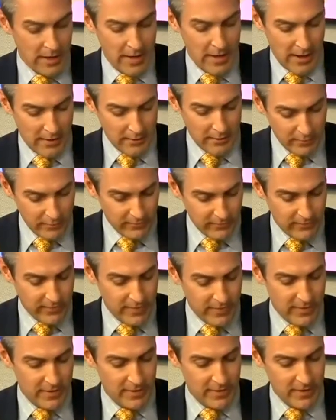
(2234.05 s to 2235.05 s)
How do you
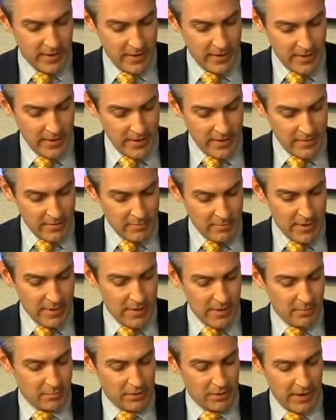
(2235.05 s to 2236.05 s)
see
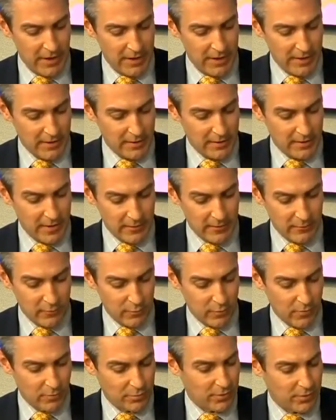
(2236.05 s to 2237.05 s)
media playing in an
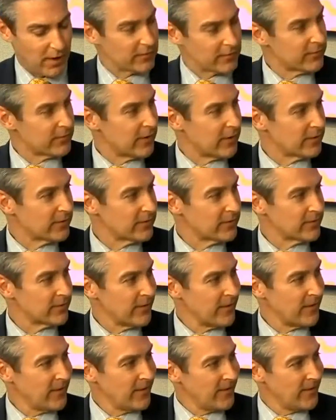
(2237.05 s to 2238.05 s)
electoral process
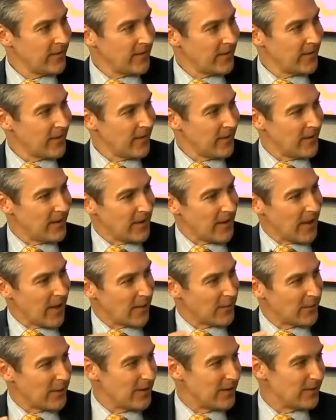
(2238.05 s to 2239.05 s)
and
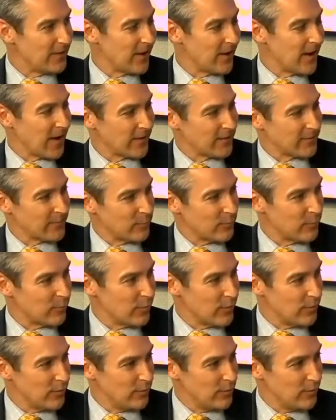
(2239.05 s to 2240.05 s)
how that interacts with
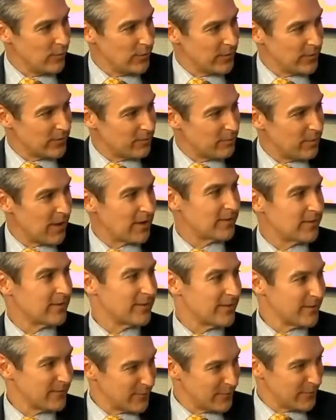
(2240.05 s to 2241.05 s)
what you would expect
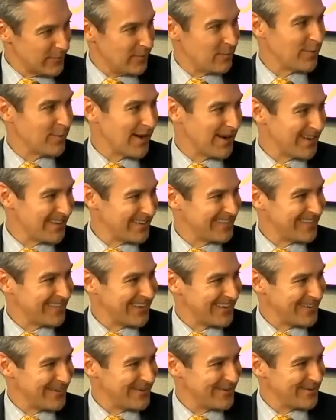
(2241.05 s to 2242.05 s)
for democratic
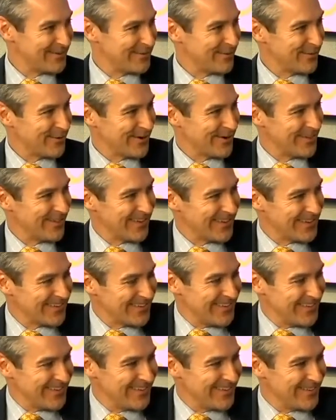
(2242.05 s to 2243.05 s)
standards for an
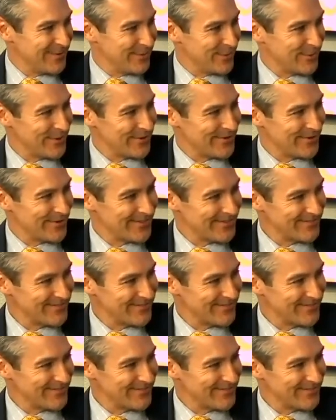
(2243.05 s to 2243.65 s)
election in Honduras?